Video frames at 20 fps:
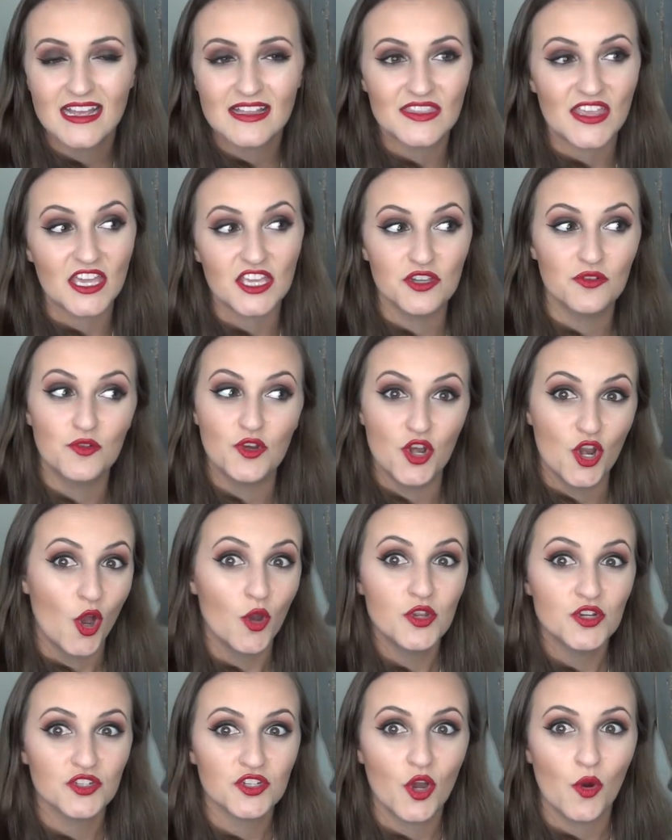that you
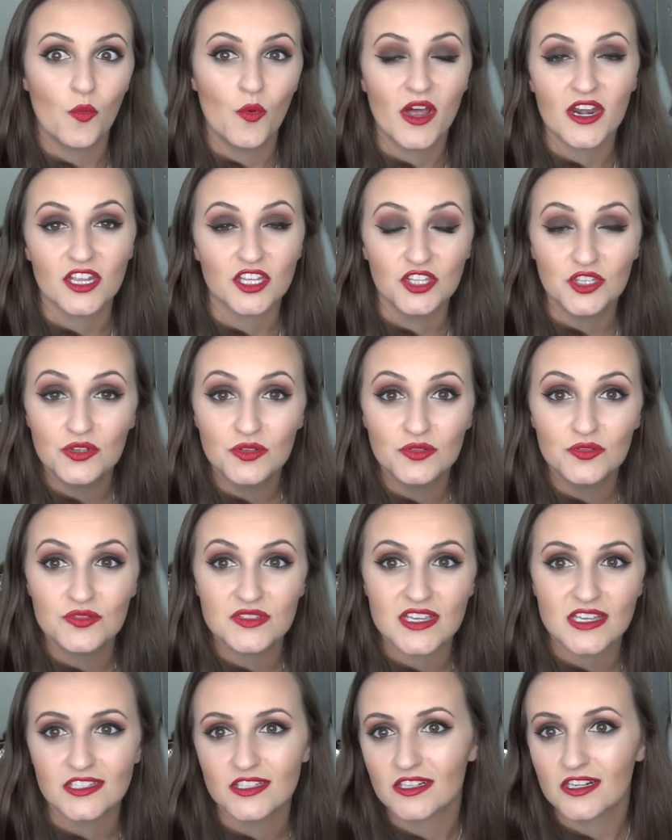know you don't want to
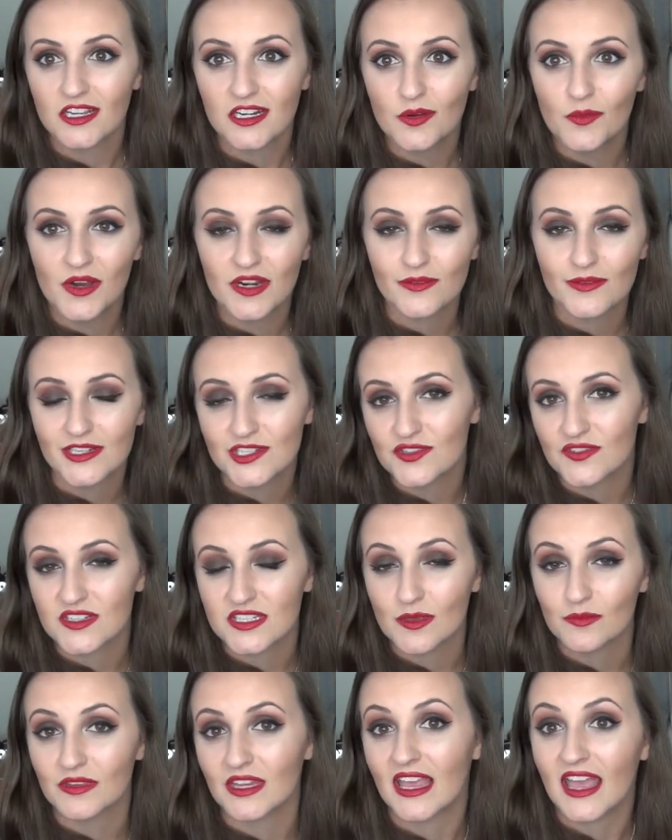use, and you're going to want to reach for
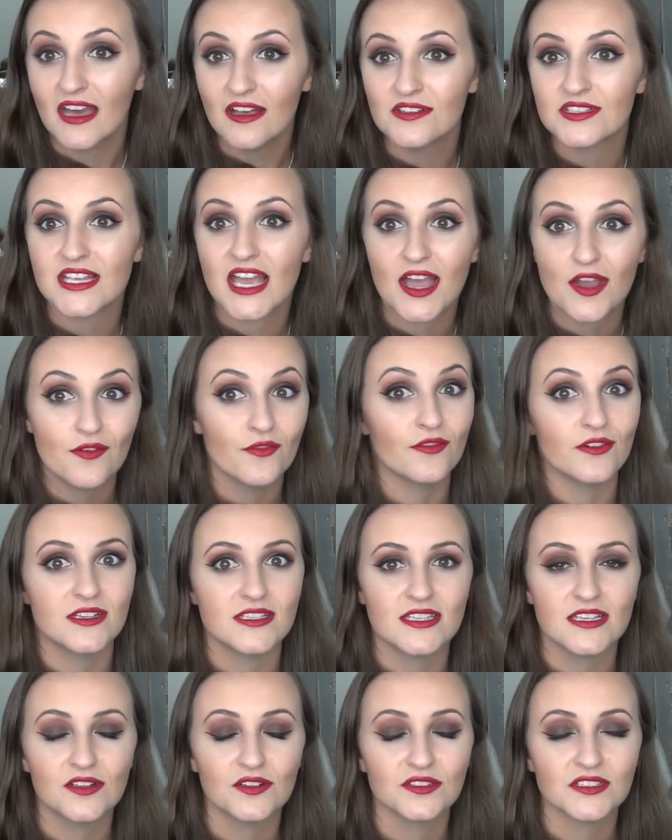something else every
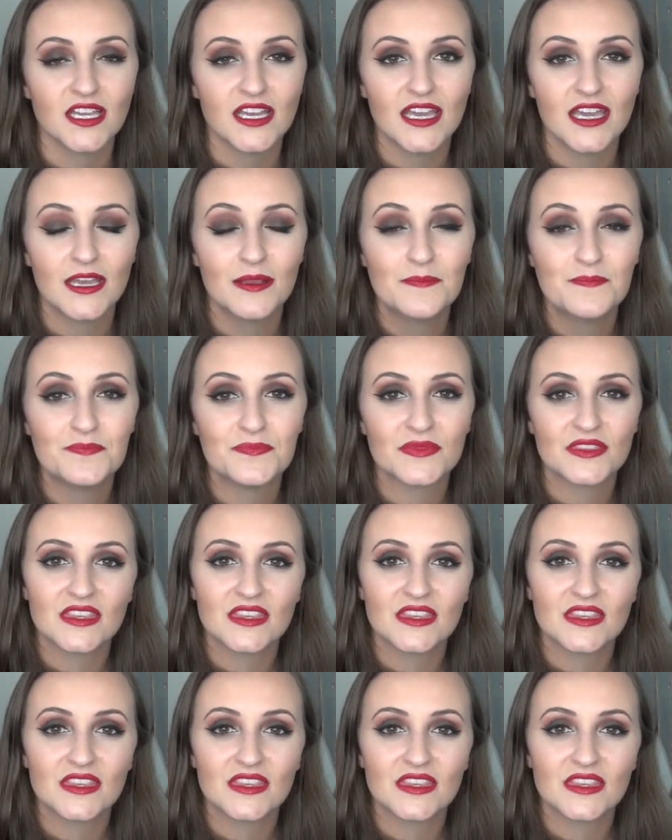single day,